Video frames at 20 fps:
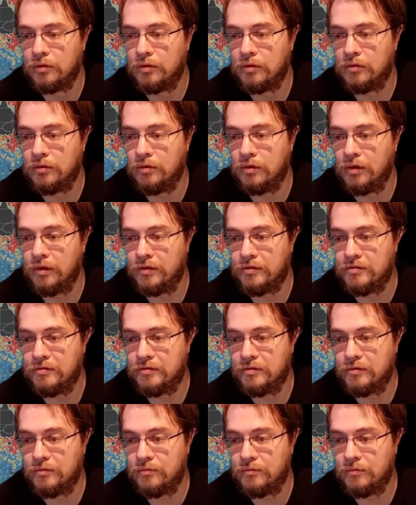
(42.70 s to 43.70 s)

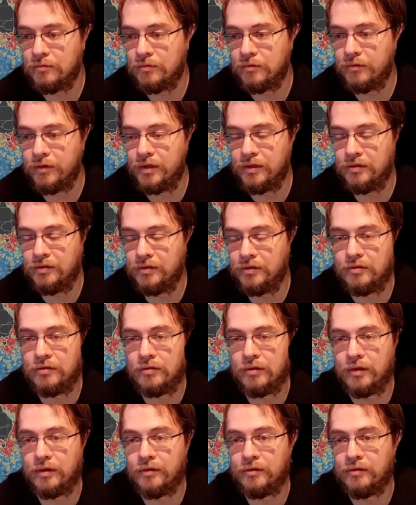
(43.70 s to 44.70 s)
lost a great deal
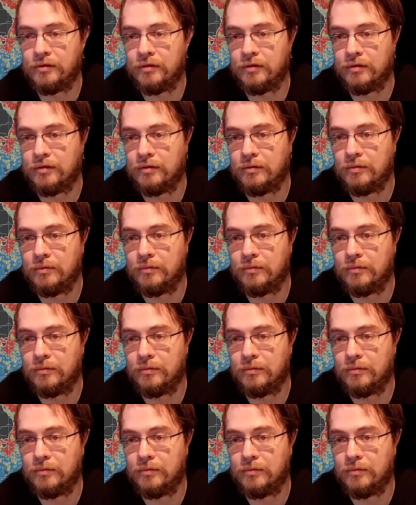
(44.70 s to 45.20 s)
out of their